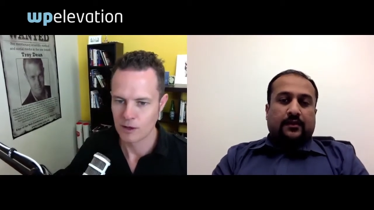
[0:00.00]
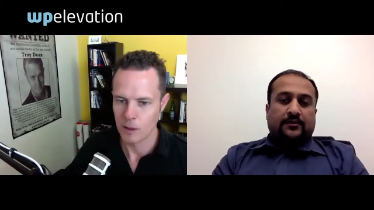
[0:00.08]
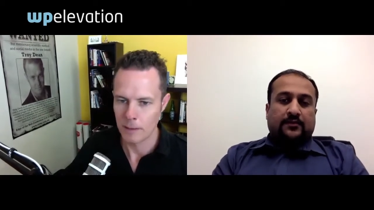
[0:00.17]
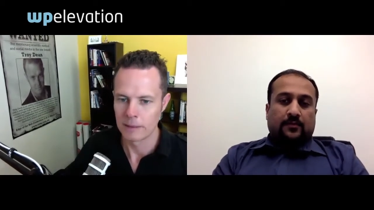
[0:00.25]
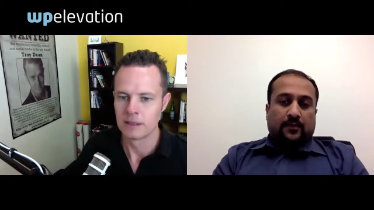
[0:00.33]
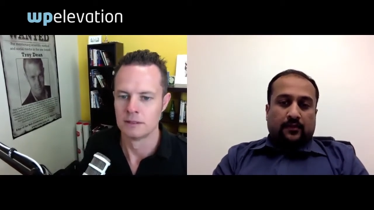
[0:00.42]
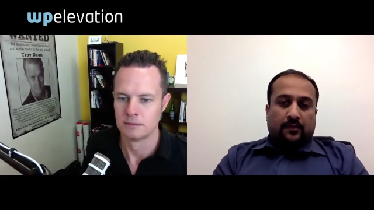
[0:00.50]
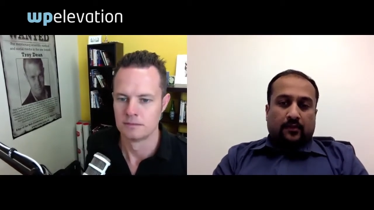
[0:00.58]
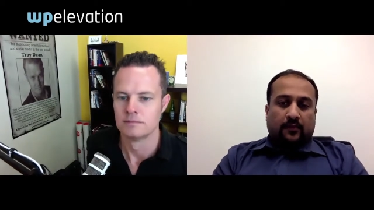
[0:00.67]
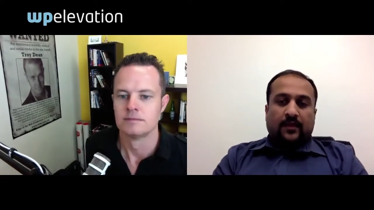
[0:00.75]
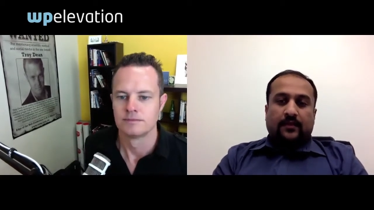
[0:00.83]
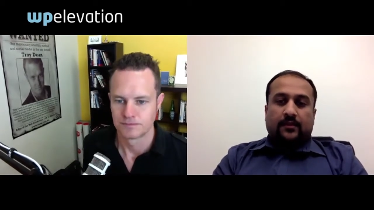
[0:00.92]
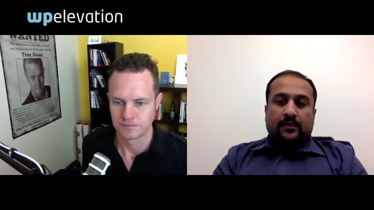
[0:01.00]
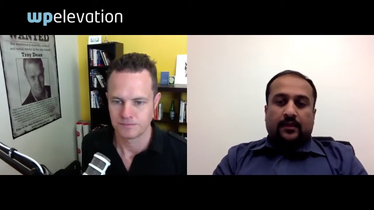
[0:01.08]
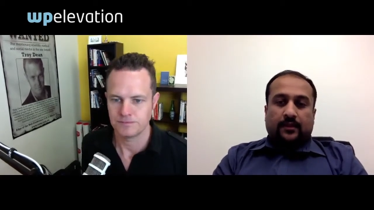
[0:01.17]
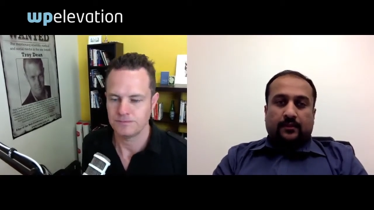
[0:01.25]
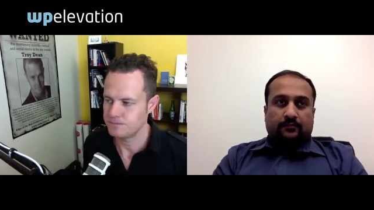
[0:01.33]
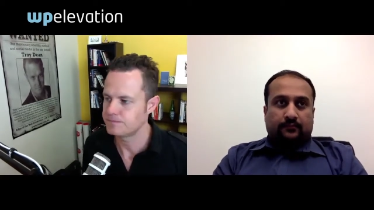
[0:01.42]
Speaker 1: customer. Go find
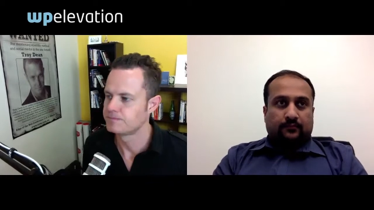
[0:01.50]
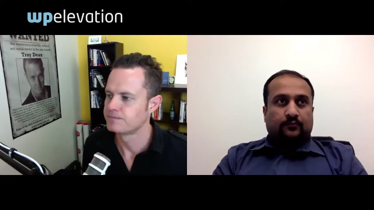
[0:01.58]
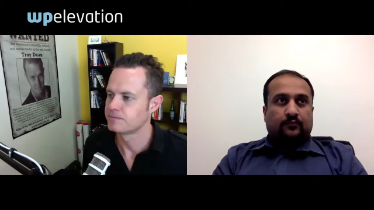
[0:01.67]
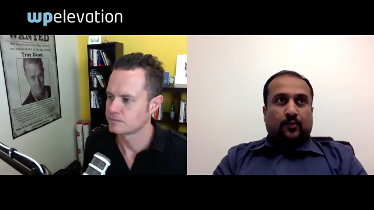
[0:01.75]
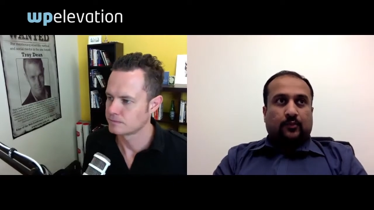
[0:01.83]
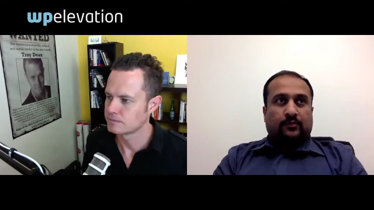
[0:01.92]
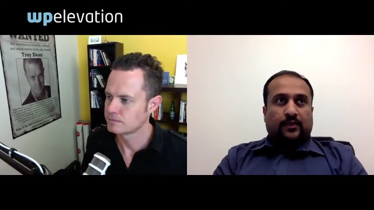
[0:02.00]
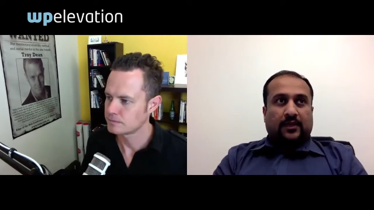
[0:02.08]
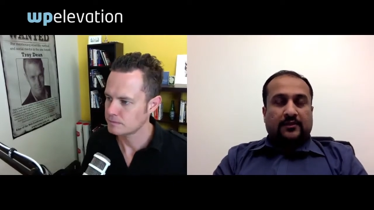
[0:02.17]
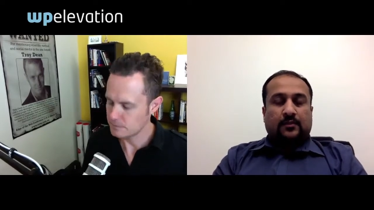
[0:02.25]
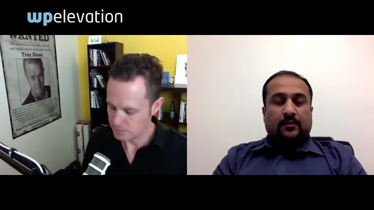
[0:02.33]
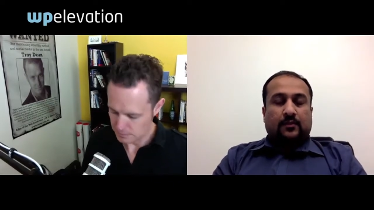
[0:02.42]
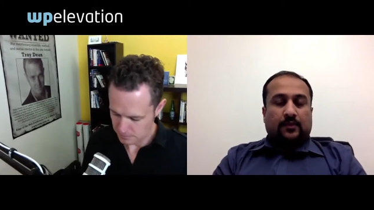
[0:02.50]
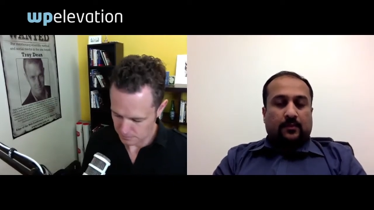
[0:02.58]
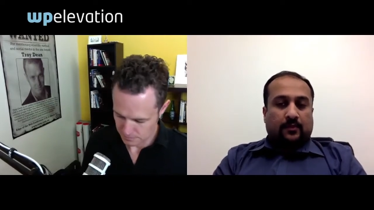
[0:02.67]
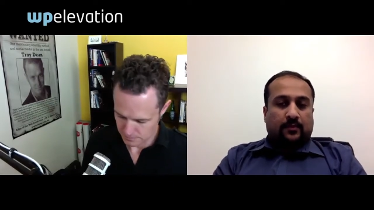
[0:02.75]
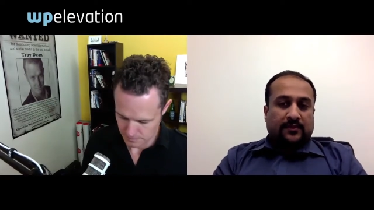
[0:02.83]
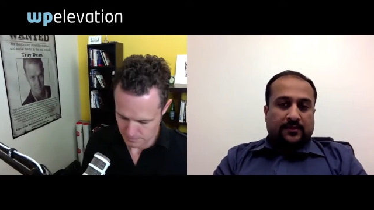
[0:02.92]
the customer with a
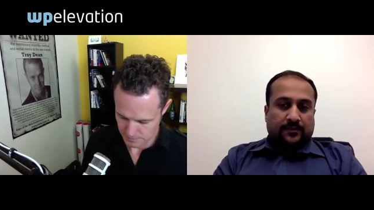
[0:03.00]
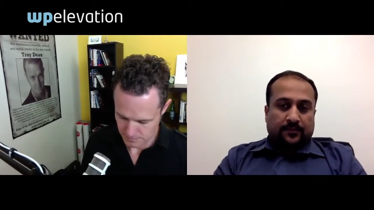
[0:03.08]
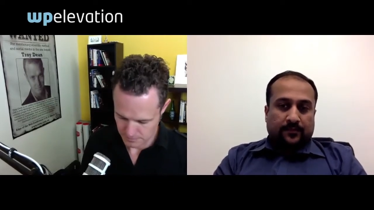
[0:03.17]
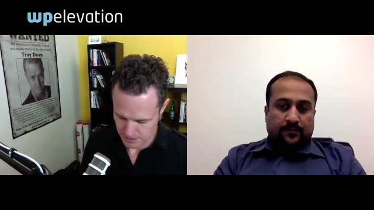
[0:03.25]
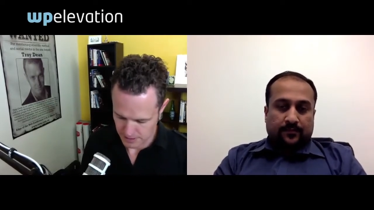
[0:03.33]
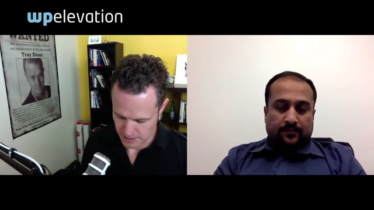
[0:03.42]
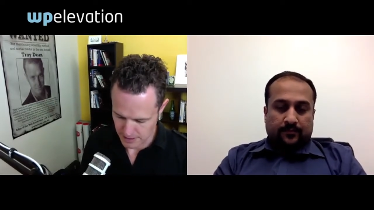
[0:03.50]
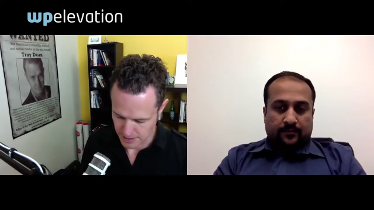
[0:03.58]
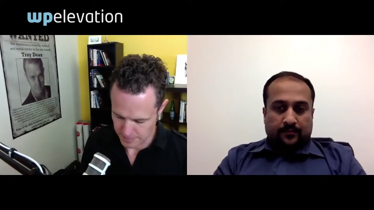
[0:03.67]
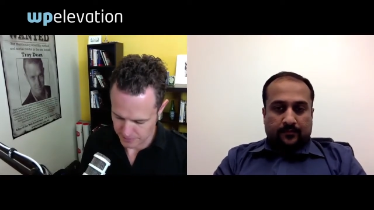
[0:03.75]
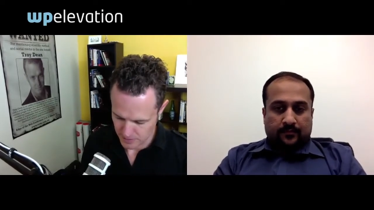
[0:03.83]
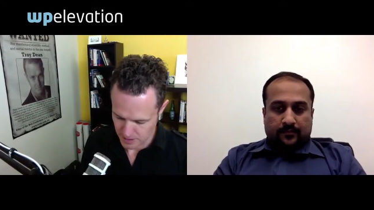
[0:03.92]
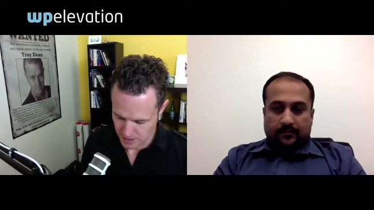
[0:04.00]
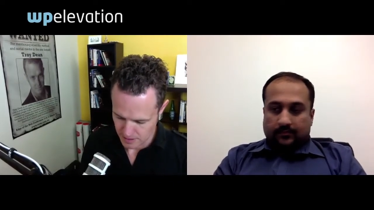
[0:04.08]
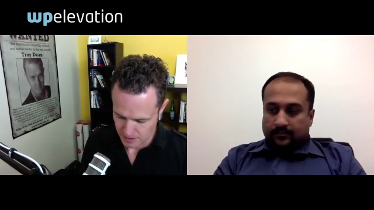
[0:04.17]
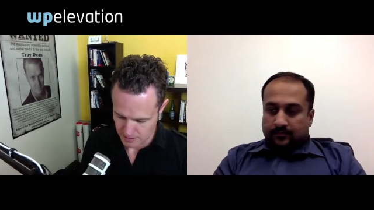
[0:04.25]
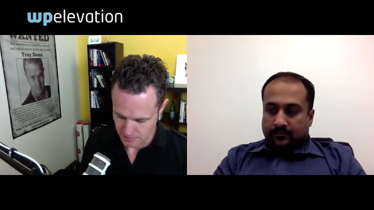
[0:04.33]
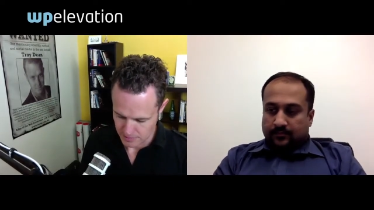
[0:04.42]
purpose.
Speaker 2: Yeah,
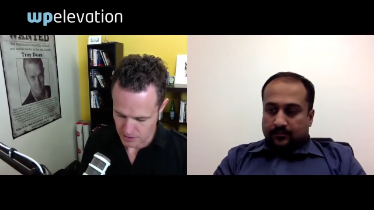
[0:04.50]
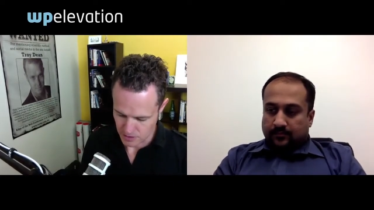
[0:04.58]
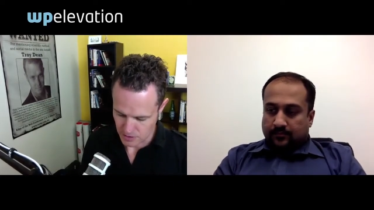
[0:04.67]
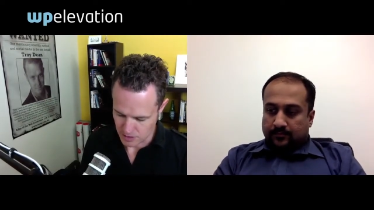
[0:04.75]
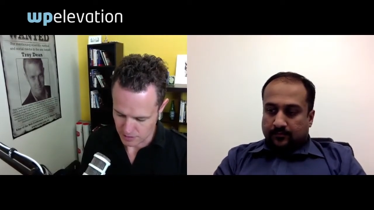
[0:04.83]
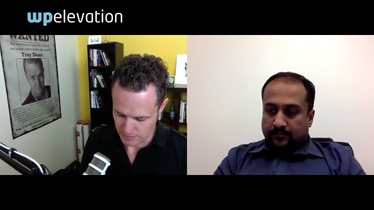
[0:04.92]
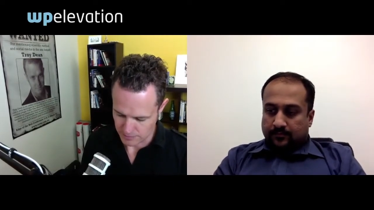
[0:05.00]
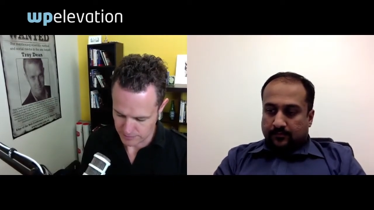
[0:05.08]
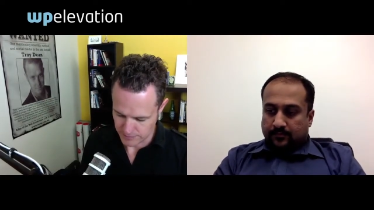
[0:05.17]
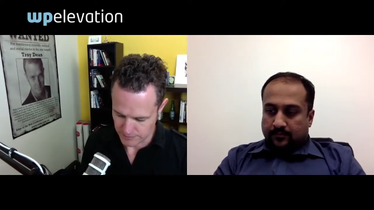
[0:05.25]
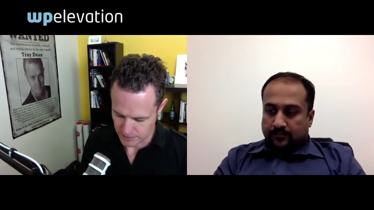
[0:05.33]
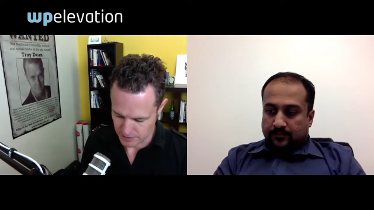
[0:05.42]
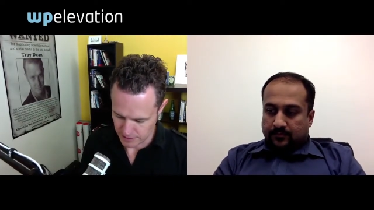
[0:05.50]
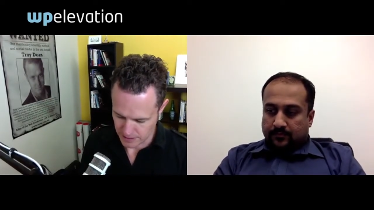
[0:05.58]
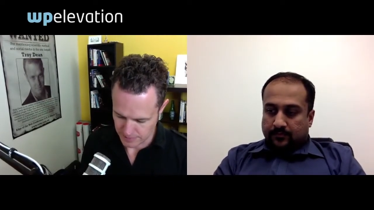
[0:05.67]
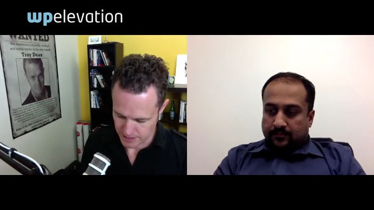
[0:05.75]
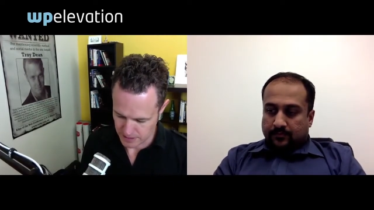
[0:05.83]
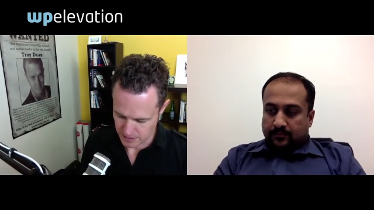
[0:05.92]
that's right. Find, yeah,
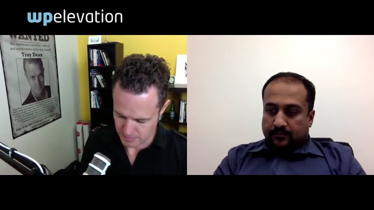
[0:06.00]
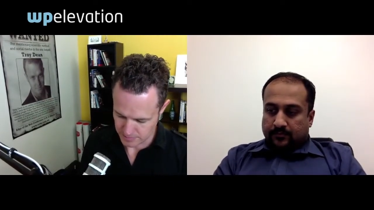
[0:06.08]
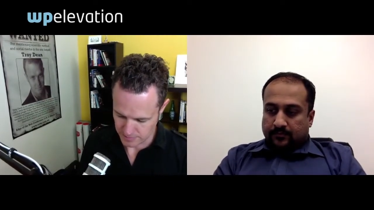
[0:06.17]
that's